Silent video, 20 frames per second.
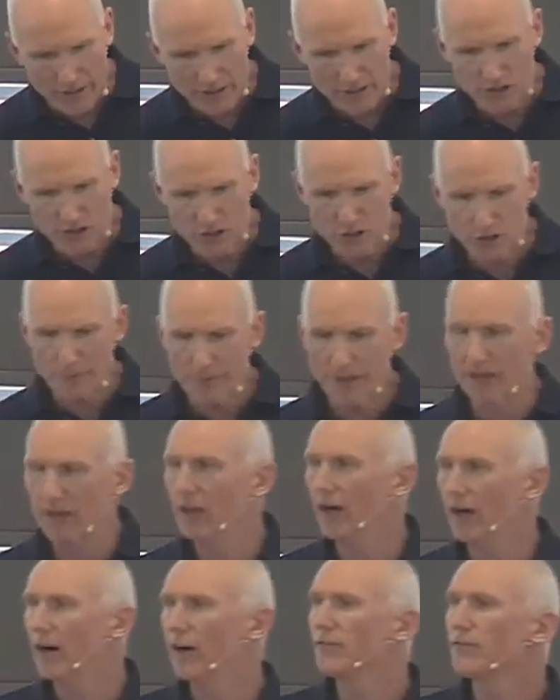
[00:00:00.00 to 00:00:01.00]

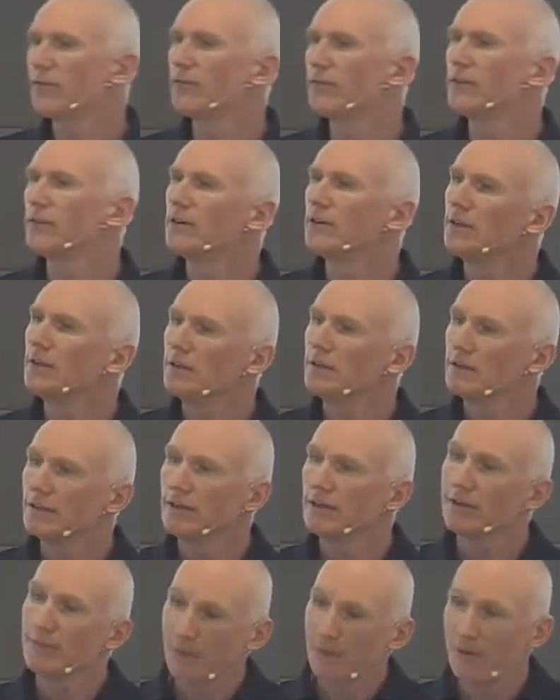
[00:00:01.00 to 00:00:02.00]
indiscriminate love
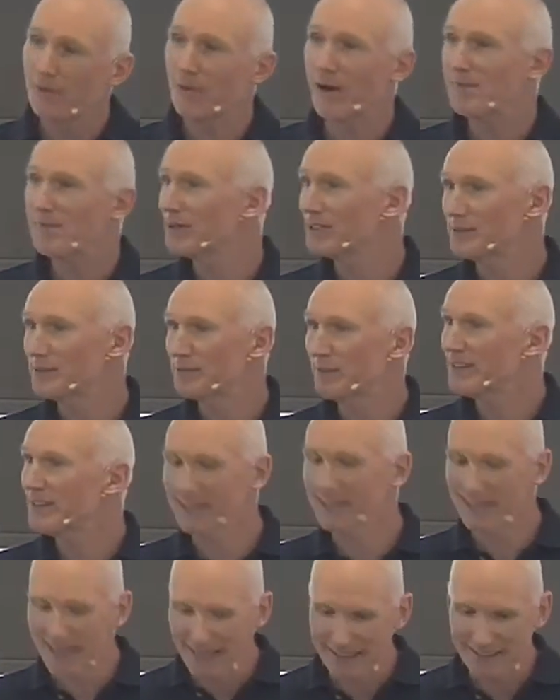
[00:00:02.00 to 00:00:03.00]
in one way, must be
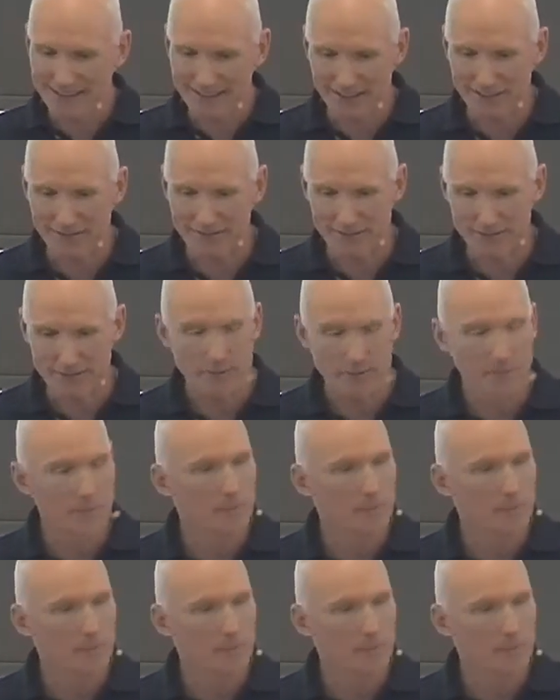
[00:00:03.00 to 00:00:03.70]
selective.